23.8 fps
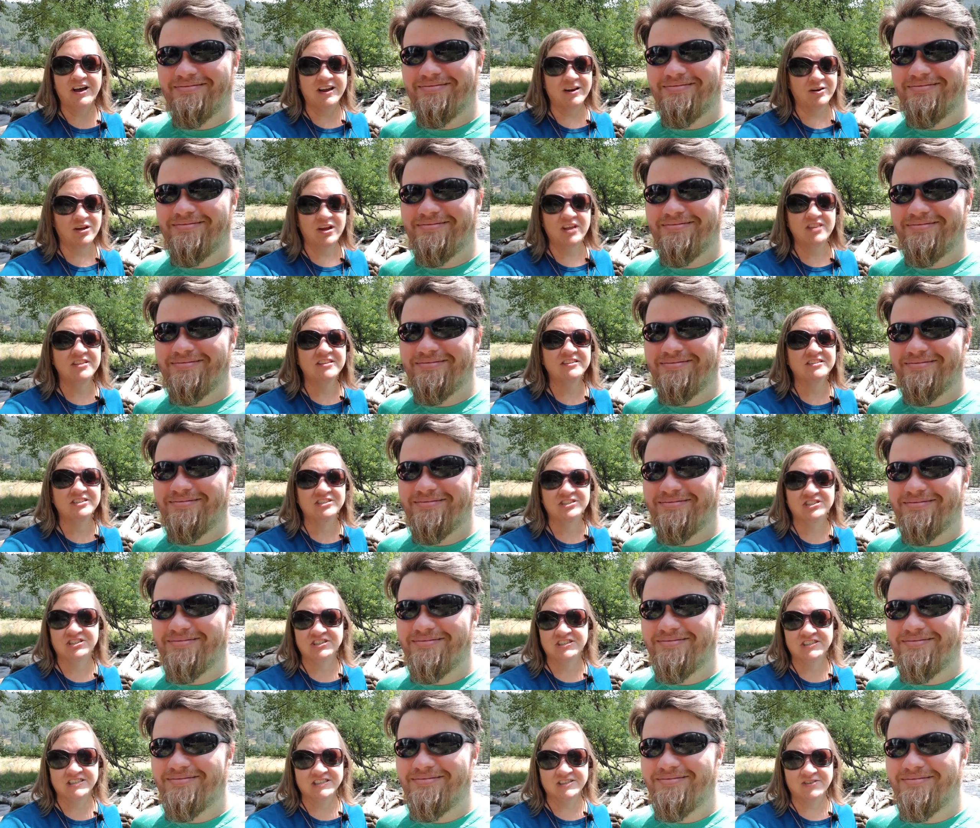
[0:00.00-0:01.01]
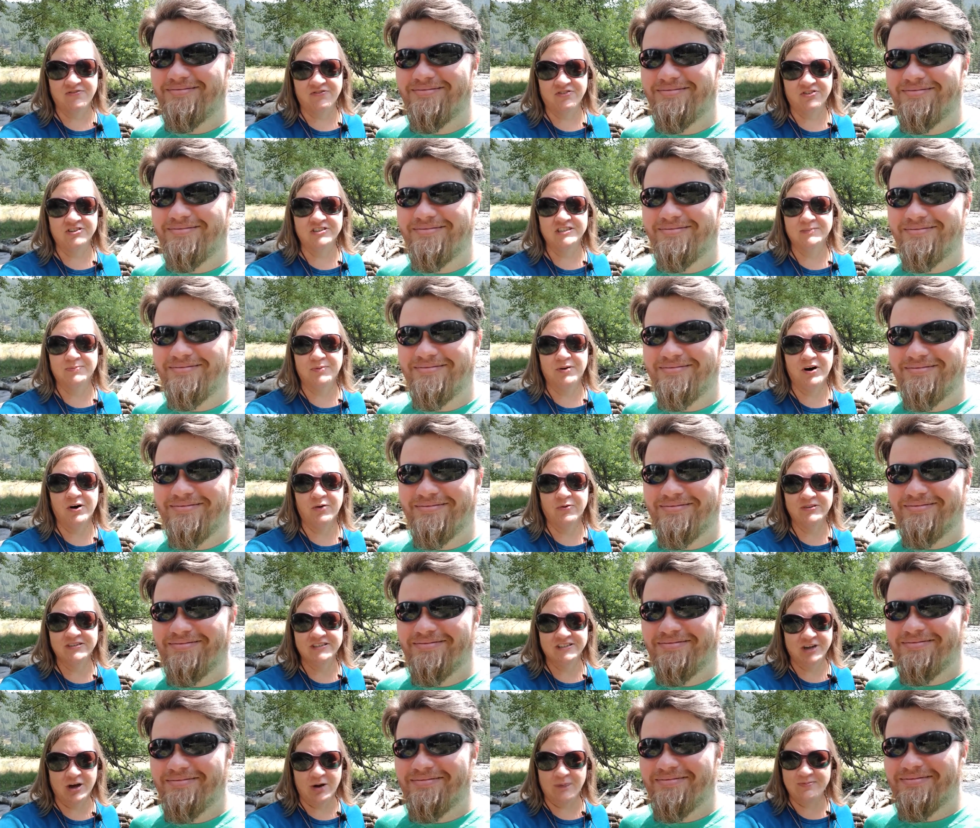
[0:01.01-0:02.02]
Speaker 1: And, and this is just the first spot we
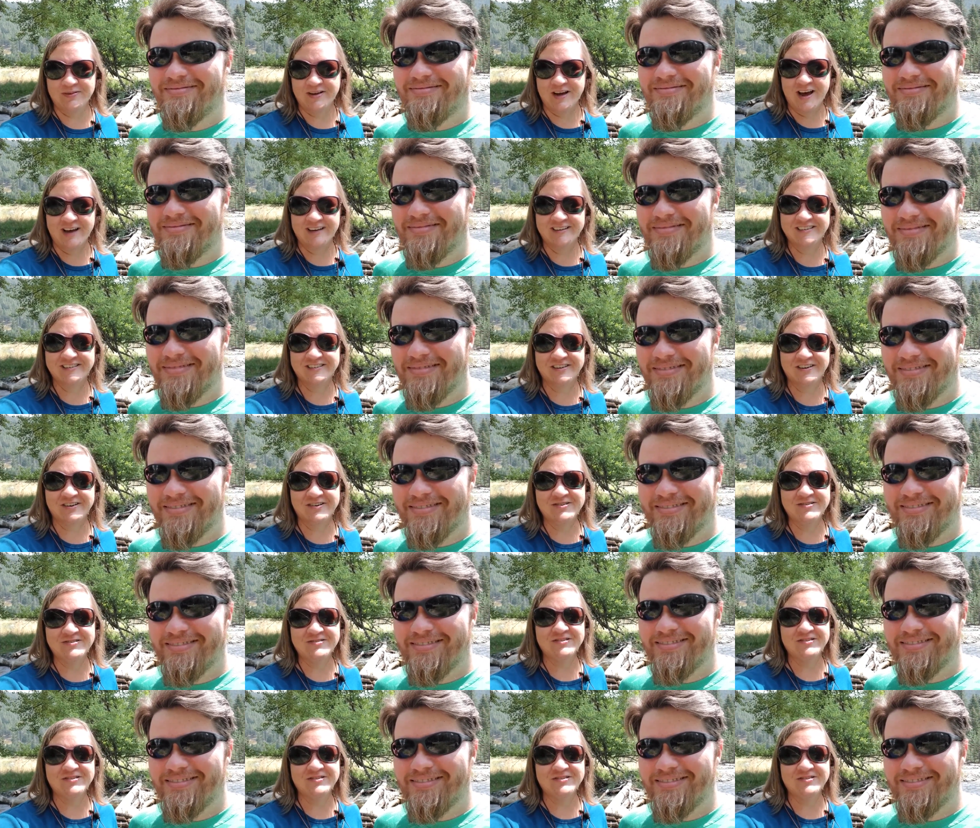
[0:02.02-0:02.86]
stopped at, so who